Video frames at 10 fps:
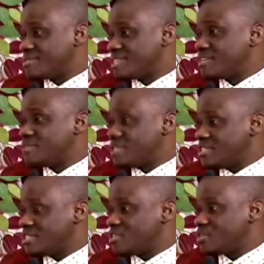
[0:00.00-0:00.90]
take the
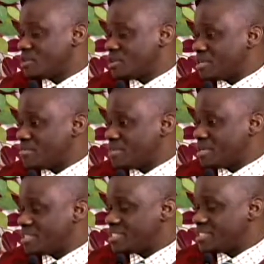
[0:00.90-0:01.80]
decision or
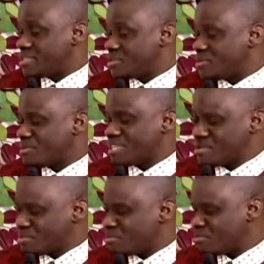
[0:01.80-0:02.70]
implement it. So he
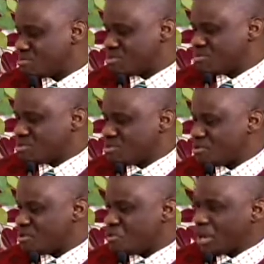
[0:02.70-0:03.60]
wanted to, you
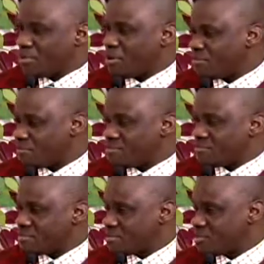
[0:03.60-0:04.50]
know, wipe off
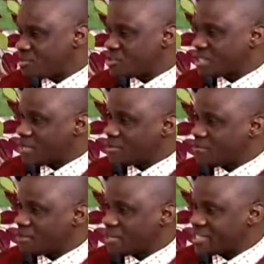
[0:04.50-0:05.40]
those kind of
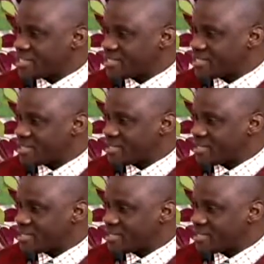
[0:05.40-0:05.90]
practice.